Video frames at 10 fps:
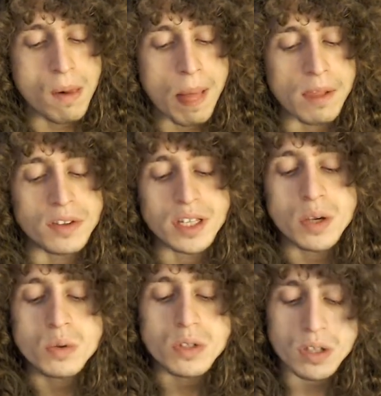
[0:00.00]
the
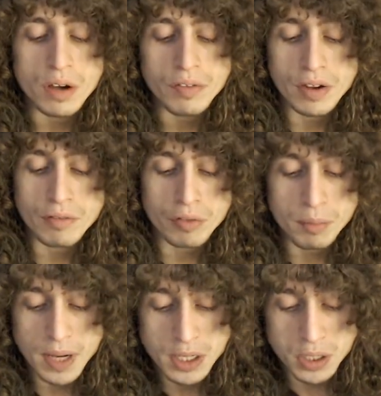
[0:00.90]
use of
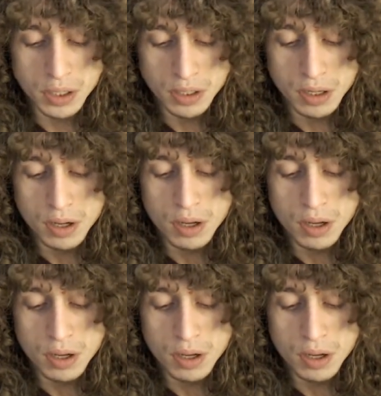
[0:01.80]
information